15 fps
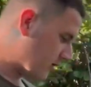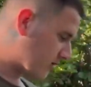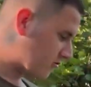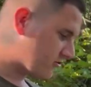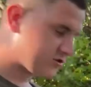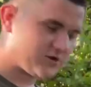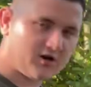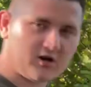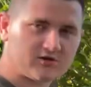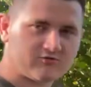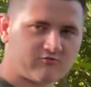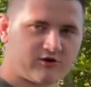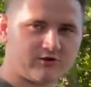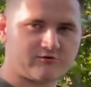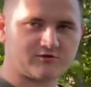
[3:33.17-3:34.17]
crosscast
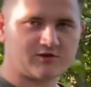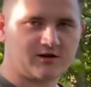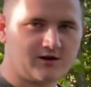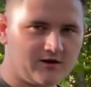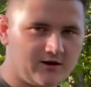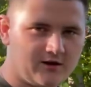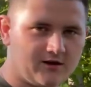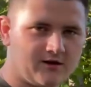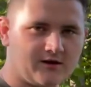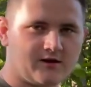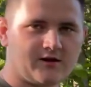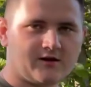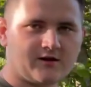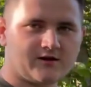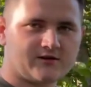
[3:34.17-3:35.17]
reels.
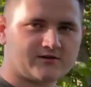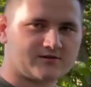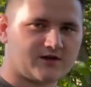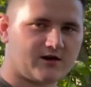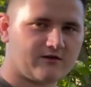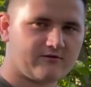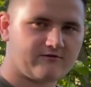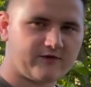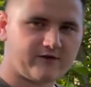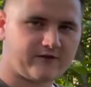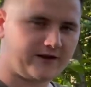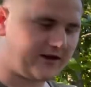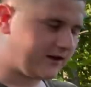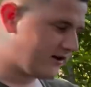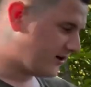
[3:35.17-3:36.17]
So
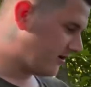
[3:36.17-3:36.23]
very up